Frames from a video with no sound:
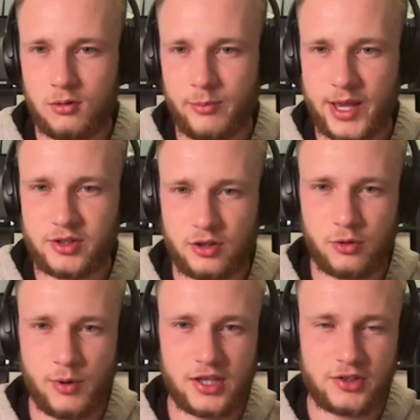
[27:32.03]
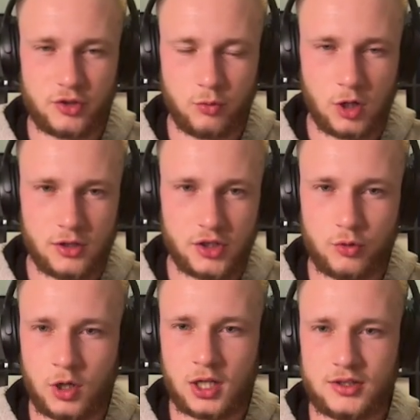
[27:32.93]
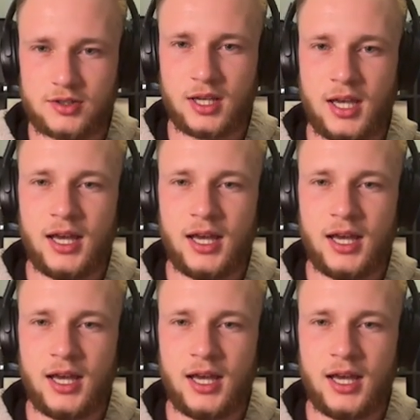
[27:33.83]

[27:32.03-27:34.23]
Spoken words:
basically, the way this works